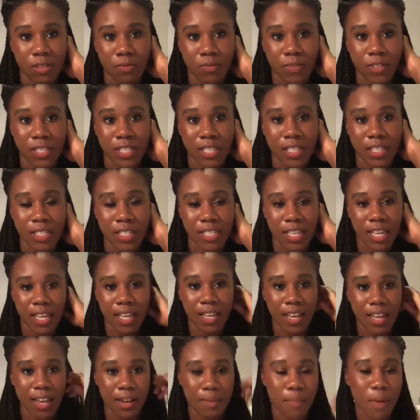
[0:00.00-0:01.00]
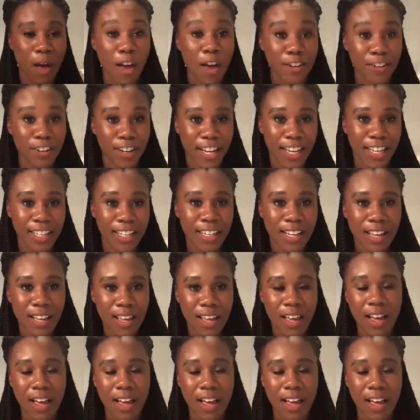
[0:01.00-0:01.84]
facilitate, kind of moderate a